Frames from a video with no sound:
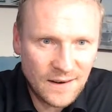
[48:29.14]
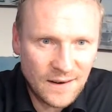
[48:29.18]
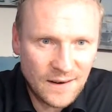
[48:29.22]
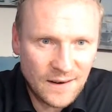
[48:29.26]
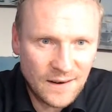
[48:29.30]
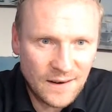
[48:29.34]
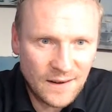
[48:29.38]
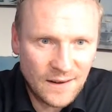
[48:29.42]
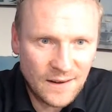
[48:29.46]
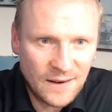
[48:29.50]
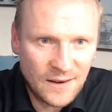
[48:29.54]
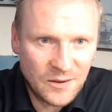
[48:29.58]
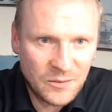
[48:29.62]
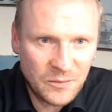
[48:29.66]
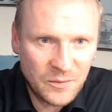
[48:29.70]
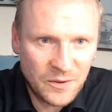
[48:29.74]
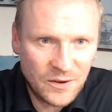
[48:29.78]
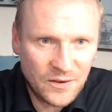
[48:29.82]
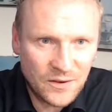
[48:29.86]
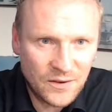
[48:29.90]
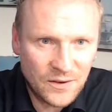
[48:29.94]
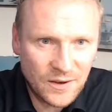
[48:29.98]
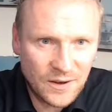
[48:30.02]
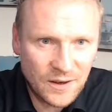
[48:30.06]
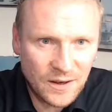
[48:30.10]
let me
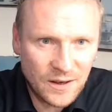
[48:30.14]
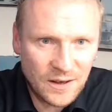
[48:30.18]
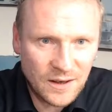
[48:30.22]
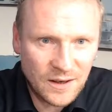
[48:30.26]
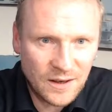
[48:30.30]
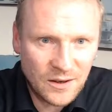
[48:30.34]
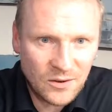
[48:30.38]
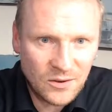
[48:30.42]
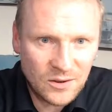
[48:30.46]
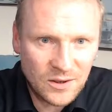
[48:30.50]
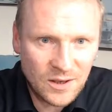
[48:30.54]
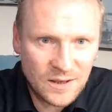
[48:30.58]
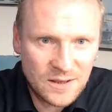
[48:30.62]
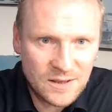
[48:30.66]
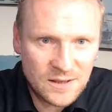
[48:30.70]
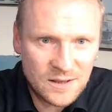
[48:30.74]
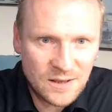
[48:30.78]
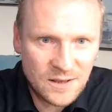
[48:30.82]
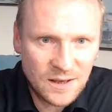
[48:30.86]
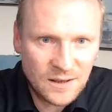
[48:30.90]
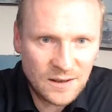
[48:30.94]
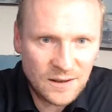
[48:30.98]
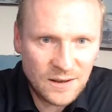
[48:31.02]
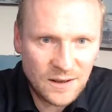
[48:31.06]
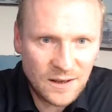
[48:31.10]
see, no, that's
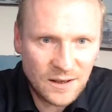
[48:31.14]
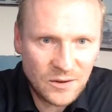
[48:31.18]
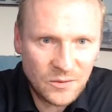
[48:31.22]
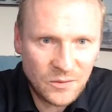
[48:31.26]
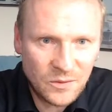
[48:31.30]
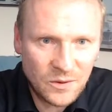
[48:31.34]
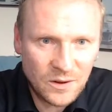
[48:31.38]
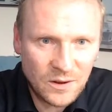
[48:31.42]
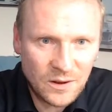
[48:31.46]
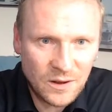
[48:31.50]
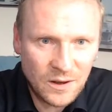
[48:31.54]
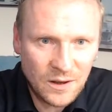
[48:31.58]
not that one.